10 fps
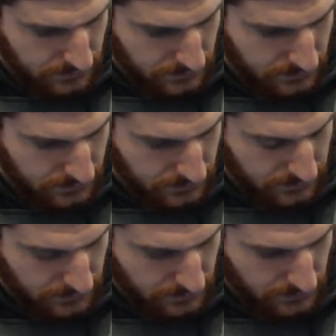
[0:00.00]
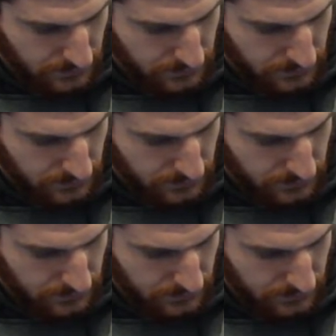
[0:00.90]

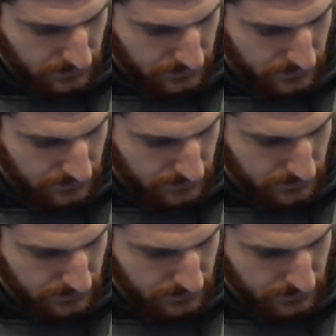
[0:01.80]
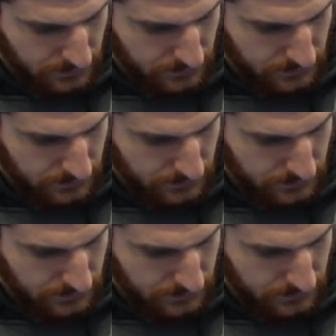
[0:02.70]

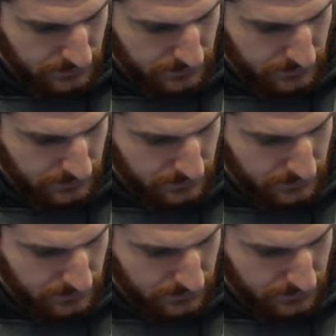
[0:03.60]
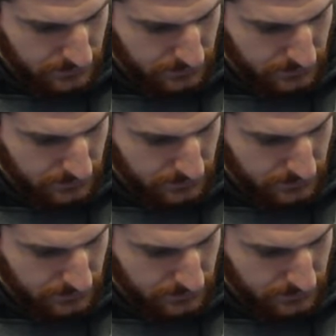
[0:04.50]
[no speech]